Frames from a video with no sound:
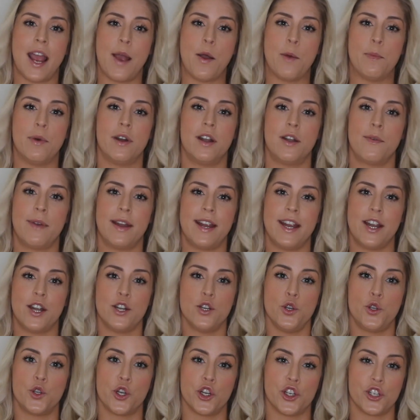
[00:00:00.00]
I will put it right
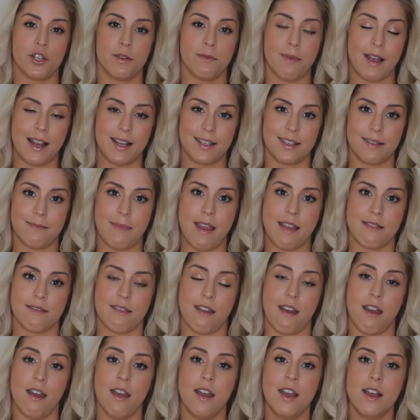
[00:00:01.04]
here,
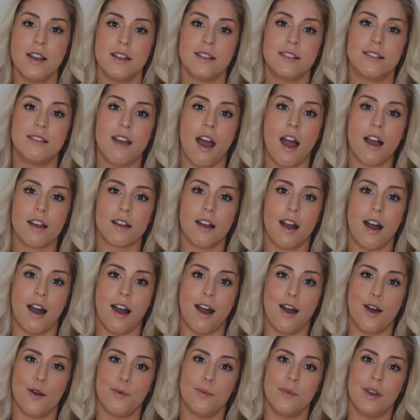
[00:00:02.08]

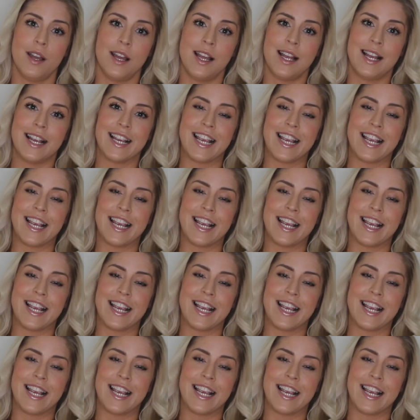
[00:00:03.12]
nutritionbysamantha.com